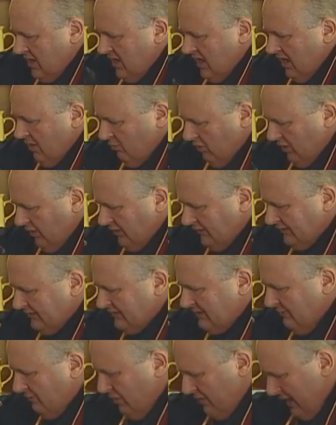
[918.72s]
And we're going to
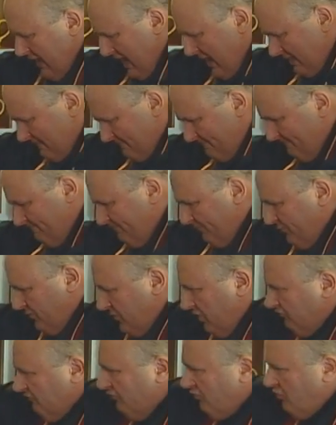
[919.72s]
simmer that
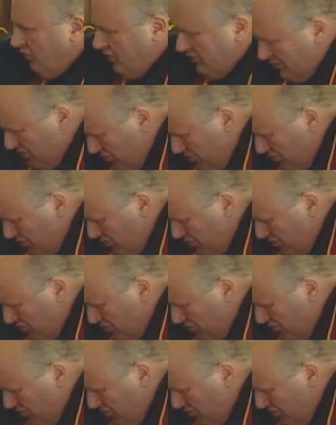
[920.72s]
for,